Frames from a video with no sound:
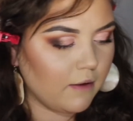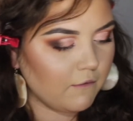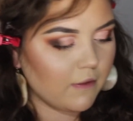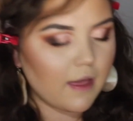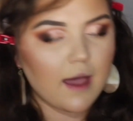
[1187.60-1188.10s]

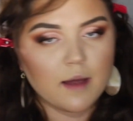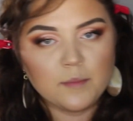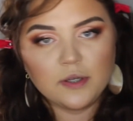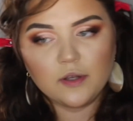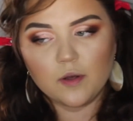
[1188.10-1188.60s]
For that, I'm
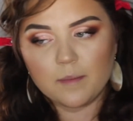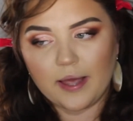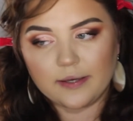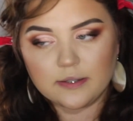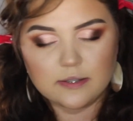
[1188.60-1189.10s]
going to go
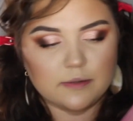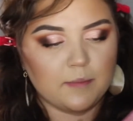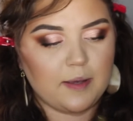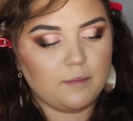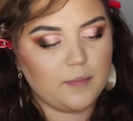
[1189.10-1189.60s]
back into
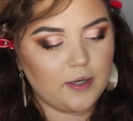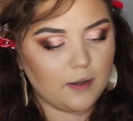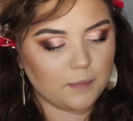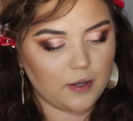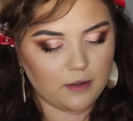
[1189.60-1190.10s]
my Beat
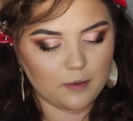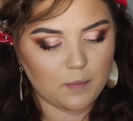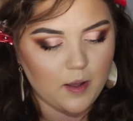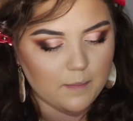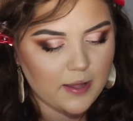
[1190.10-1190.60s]
Up Color
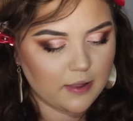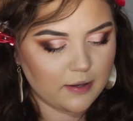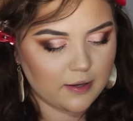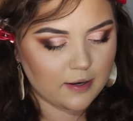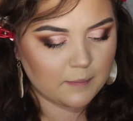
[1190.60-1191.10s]
Pot
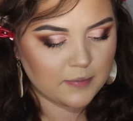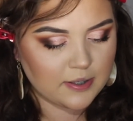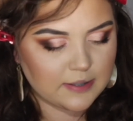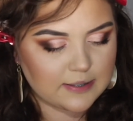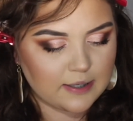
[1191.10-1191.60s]
palette, and I'm going
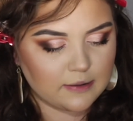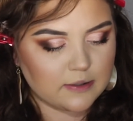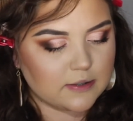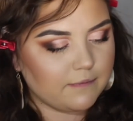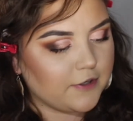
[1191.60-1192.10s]
to take
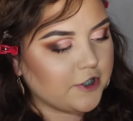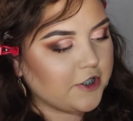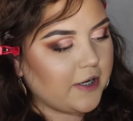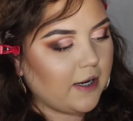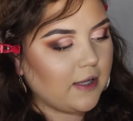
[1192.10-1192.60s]
this first
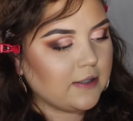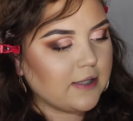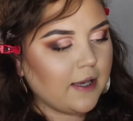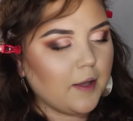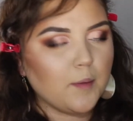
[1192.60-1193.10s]
shade. It's
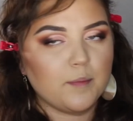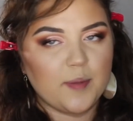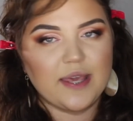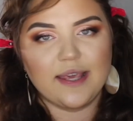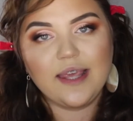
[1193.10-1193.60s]
like a
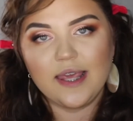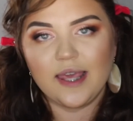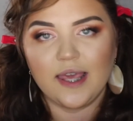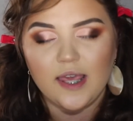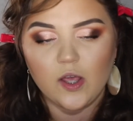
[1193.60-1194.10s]

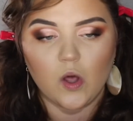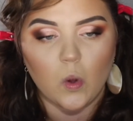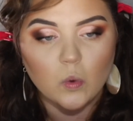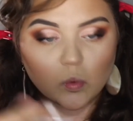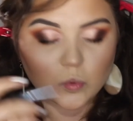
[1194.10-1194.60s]
pinky
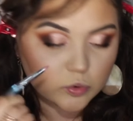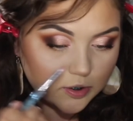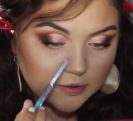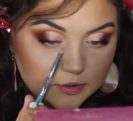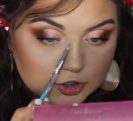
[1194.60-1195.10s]
gold
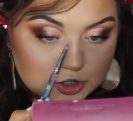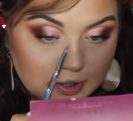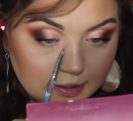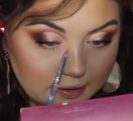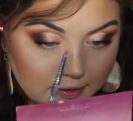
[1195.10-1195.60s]

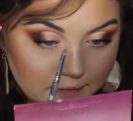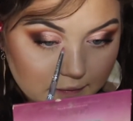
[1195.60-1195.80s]
shade.